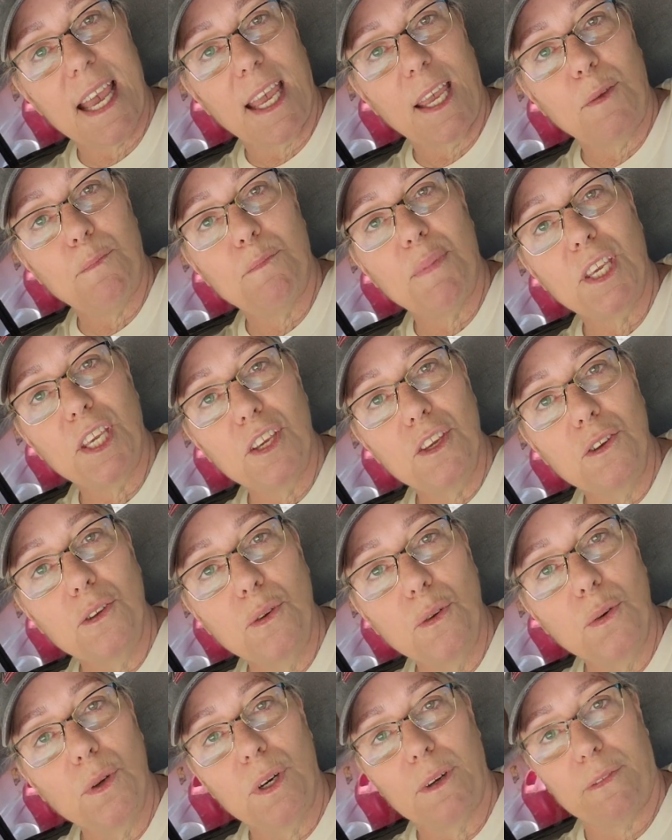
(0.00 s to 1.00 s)
a
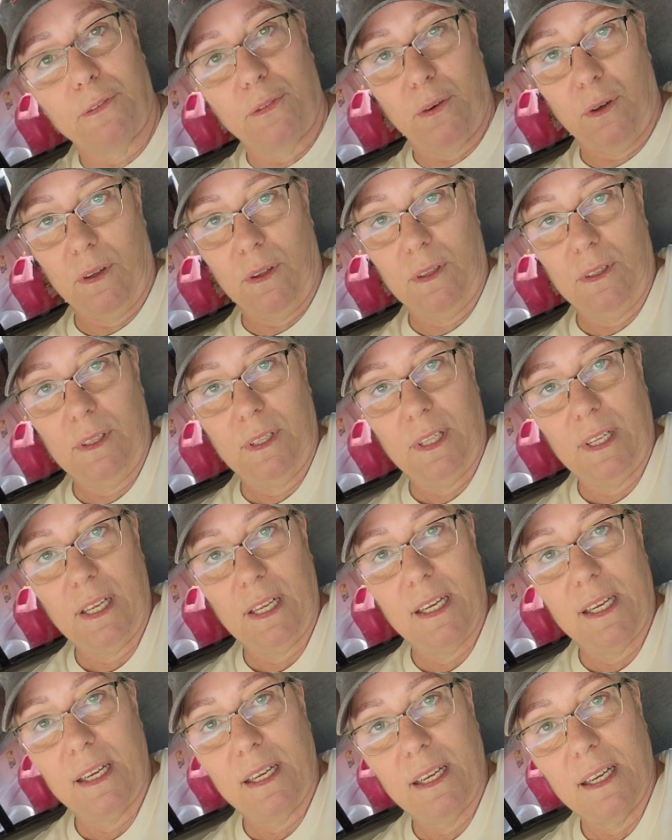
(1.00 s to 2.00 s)
beautiful
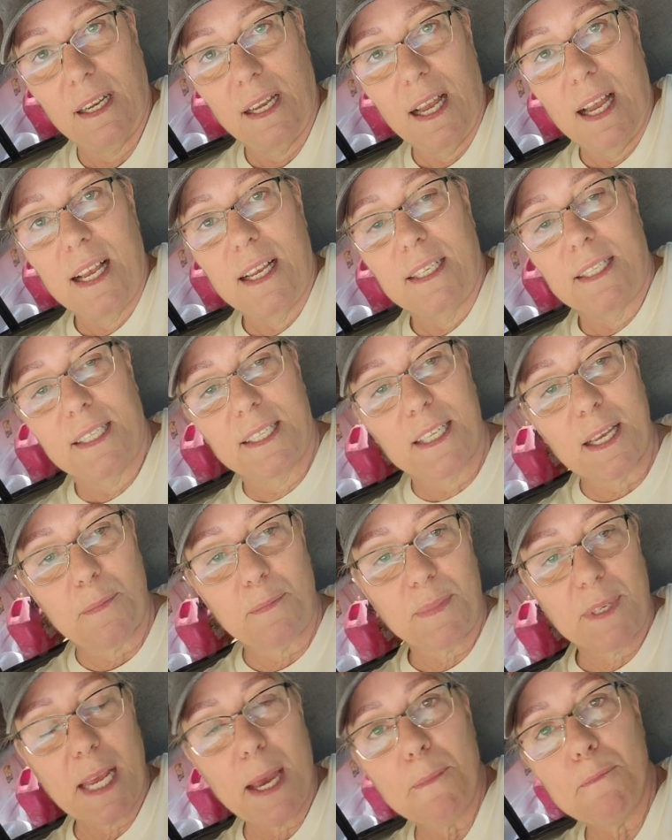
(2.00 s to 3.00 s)

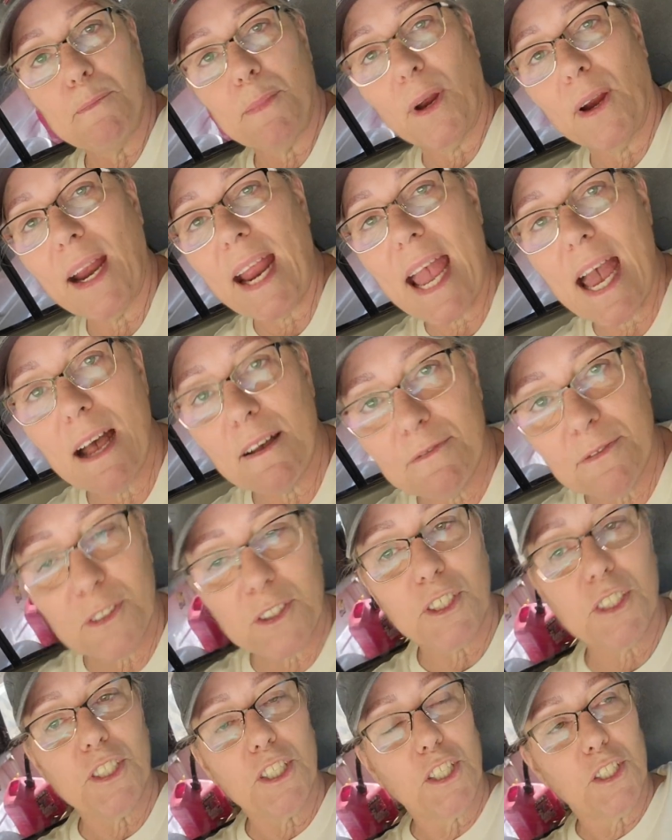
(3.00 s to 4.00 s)
September
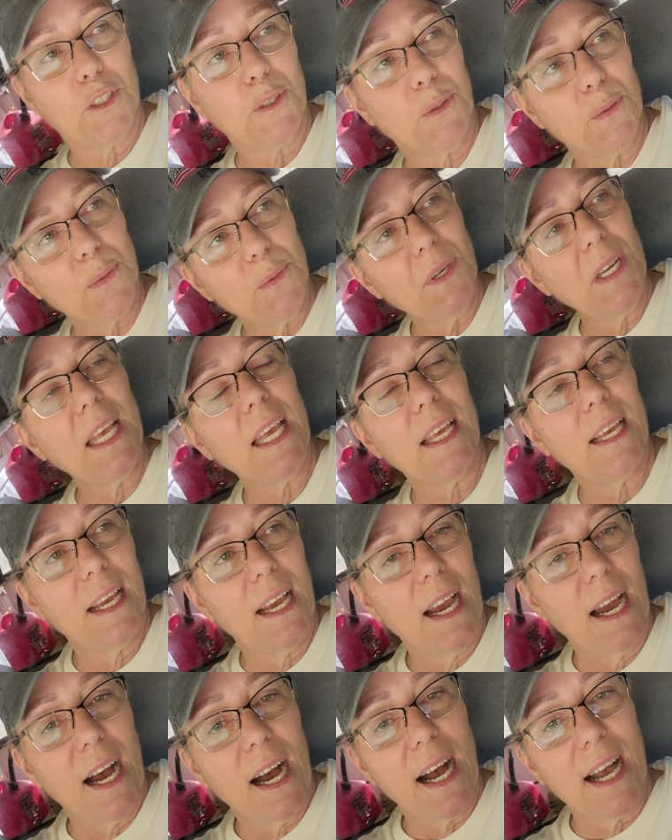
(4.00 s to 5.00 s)
afternoon.
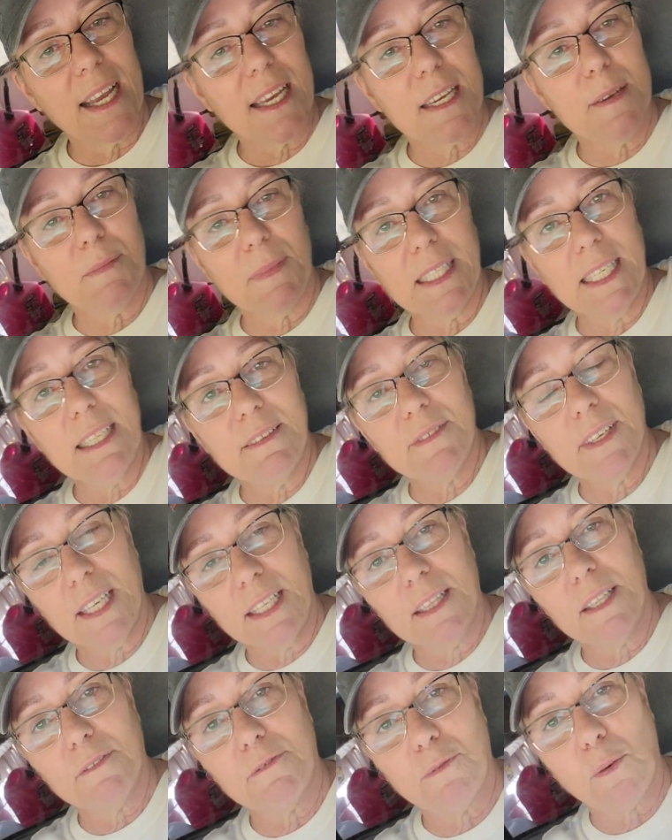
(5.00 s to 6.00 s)
I am
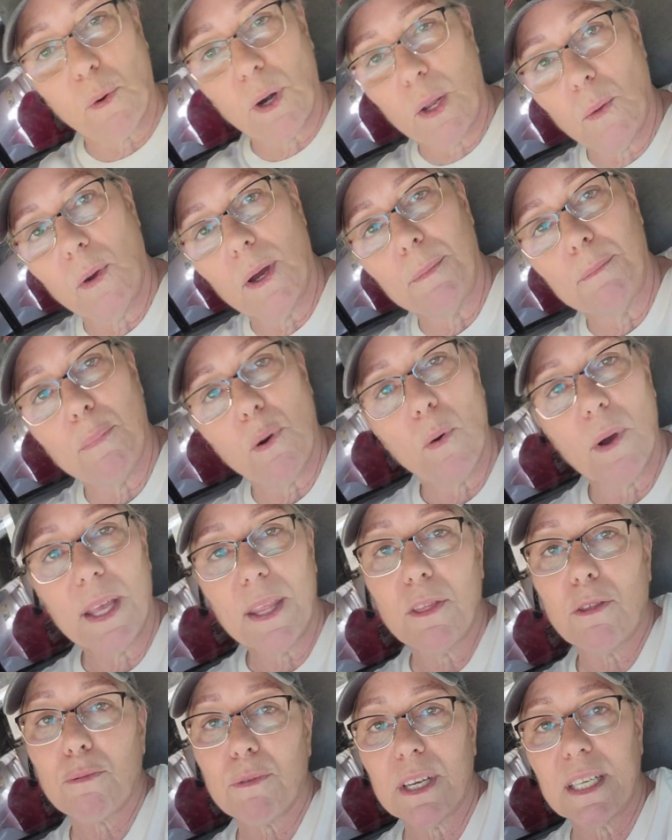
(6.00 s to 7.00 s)
leaving the
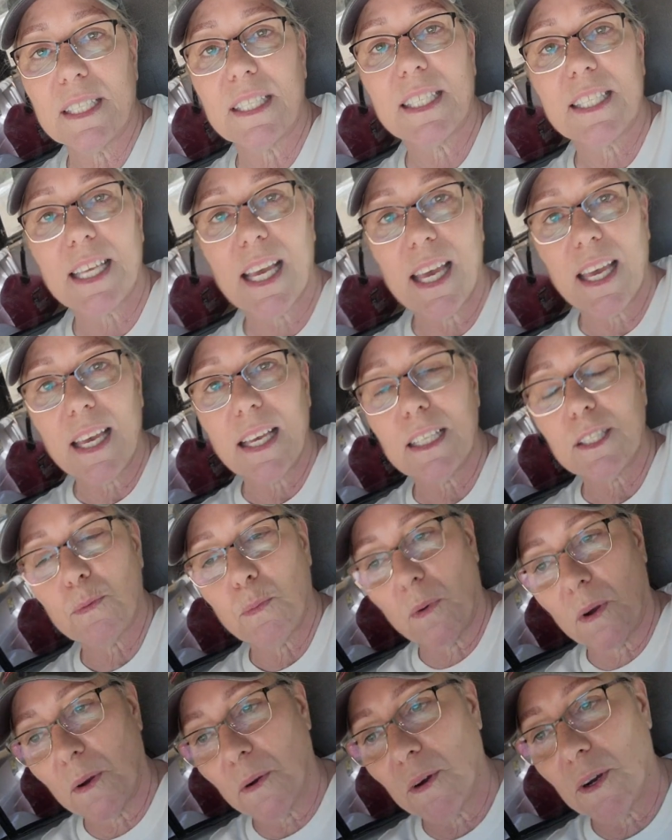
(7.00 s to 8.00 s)
41.36.
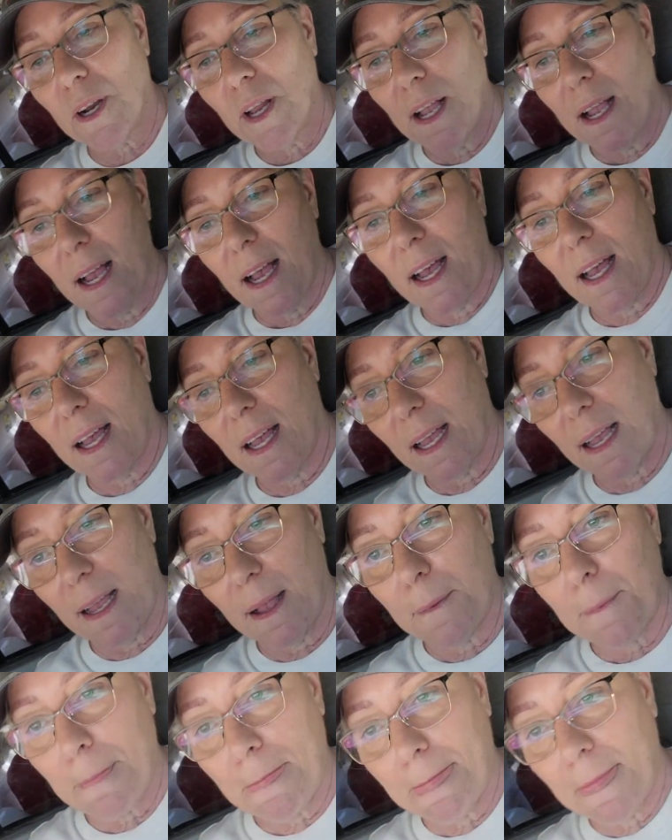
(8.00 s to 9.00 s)
We're
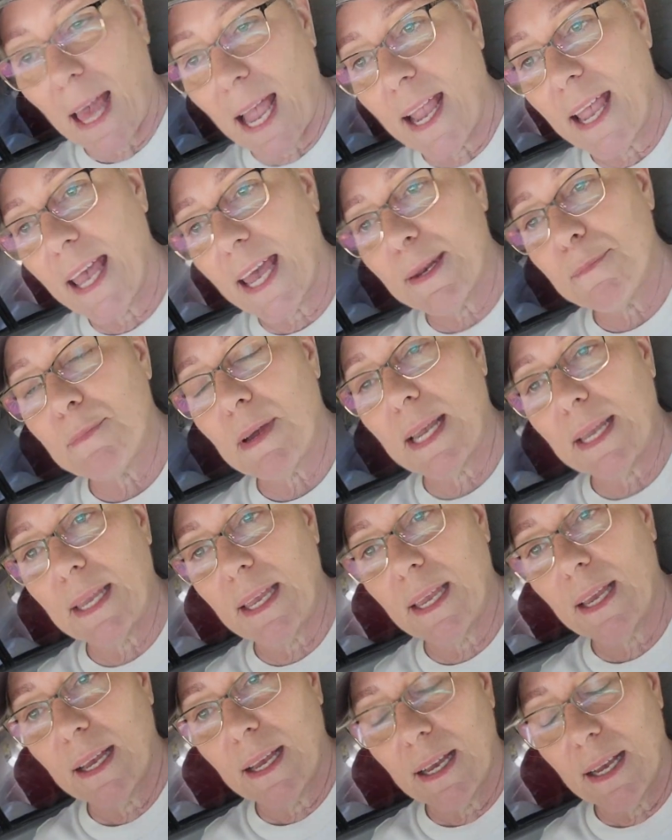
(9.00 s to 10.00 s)
um, I had
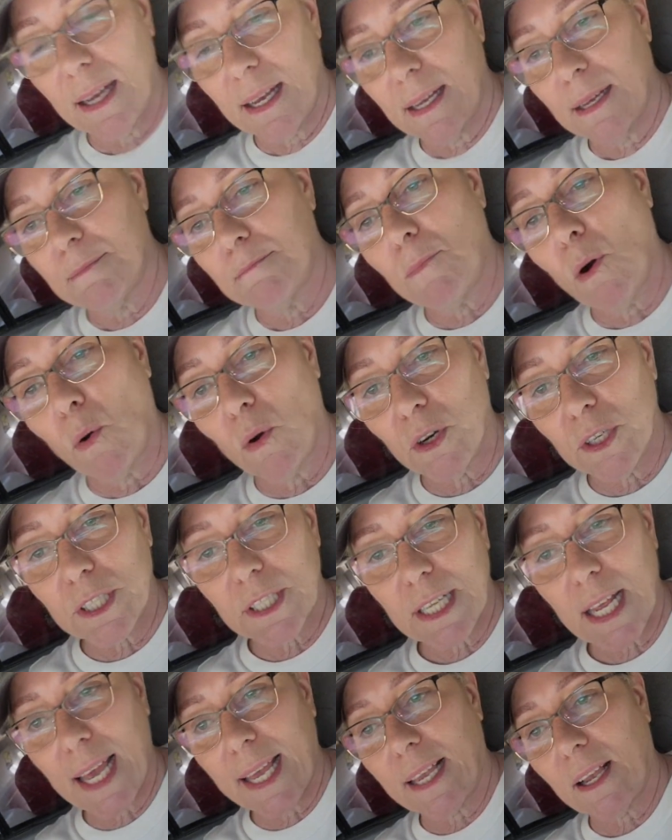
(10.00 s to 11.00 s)
my uh,
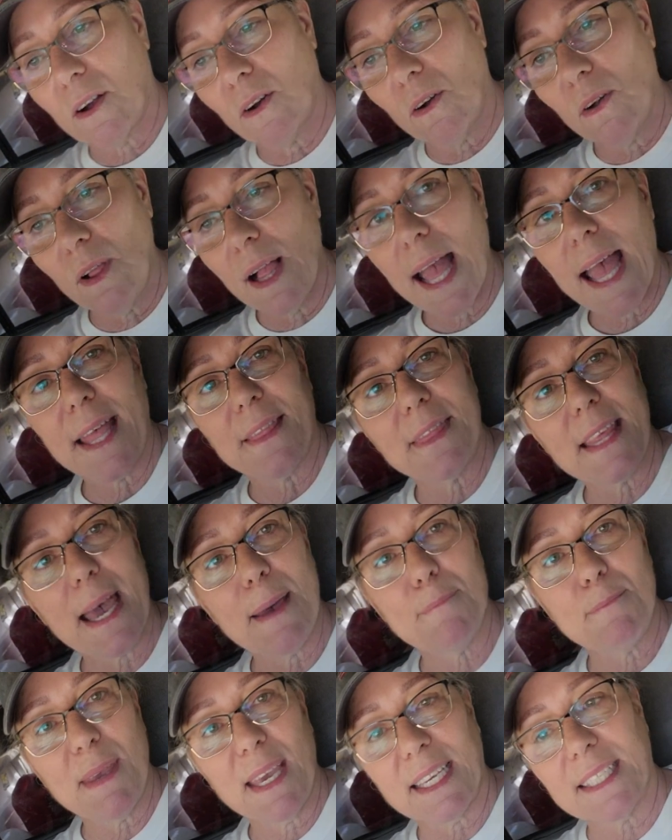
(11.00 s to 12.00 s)
motorcycle, had
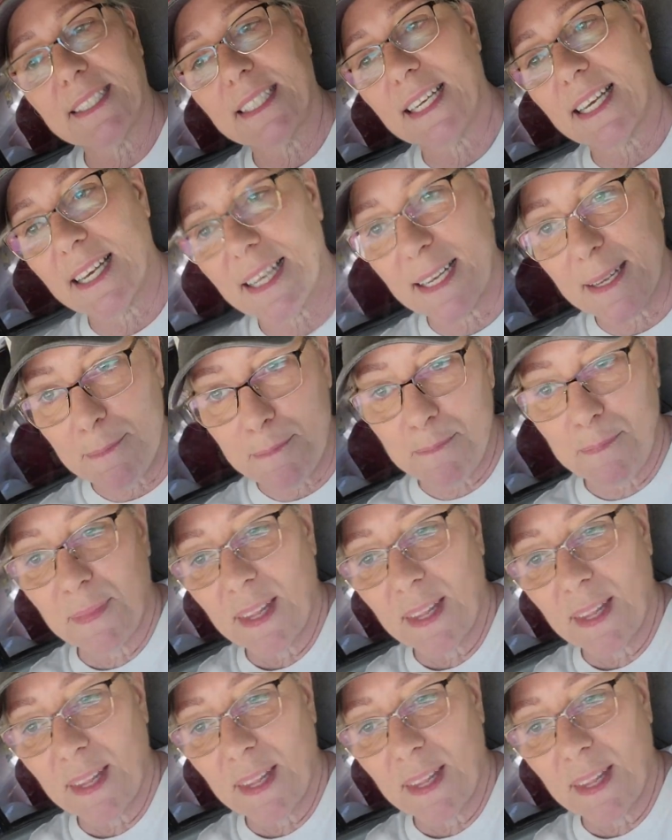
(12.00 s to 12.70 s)
that picked up,